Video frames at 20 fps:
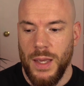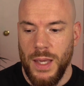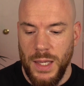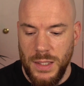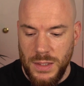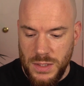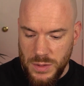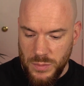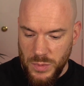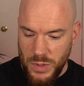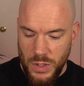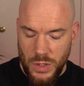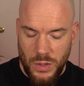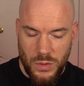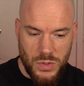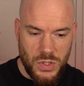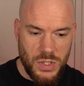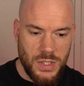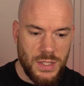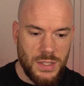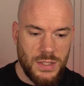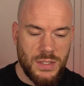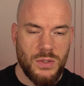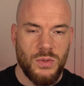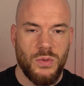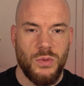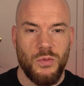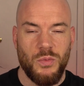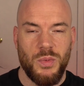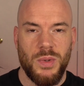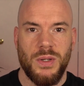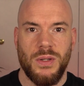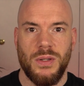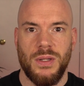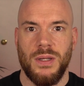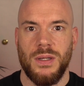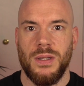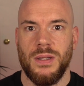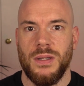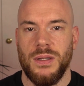And some of the OGs who have been on
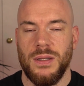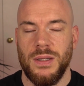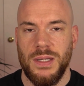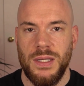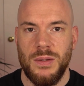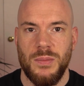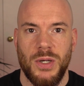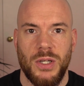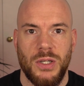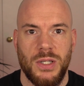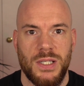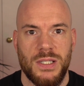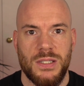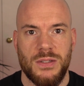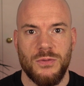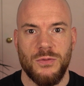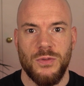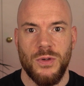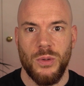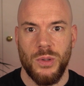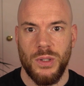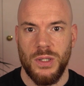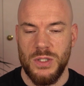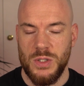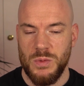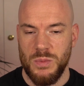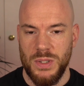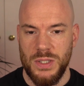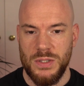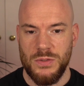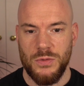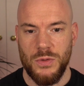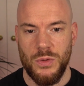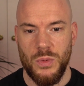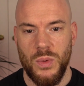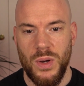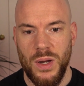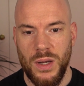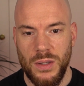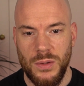the email list and following Unsplice for a
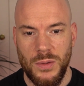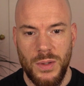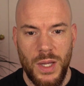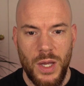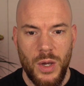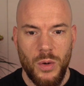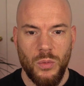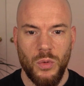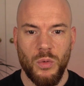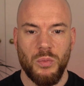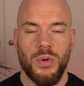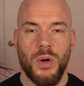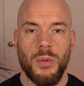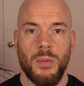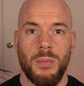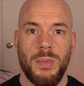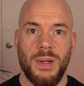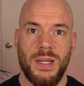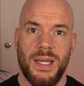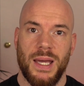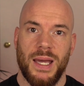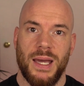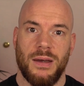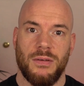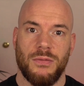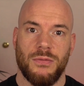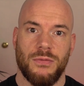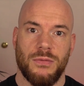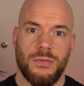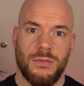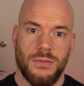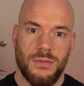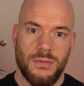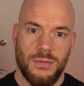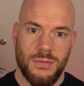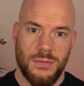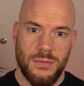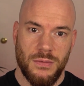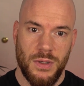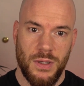while will probably have
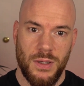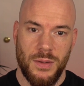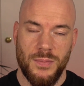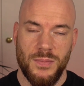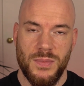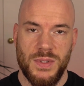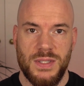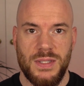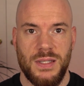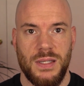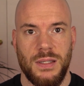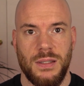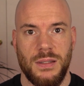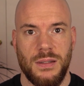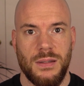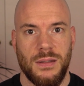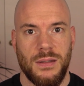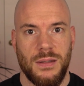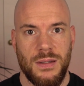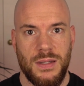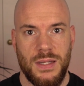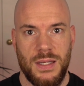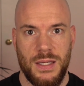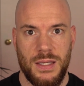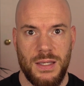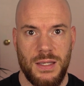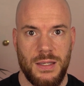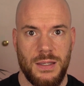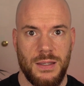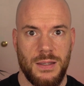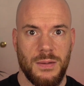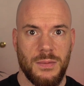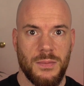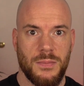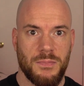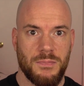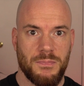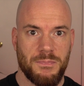seen the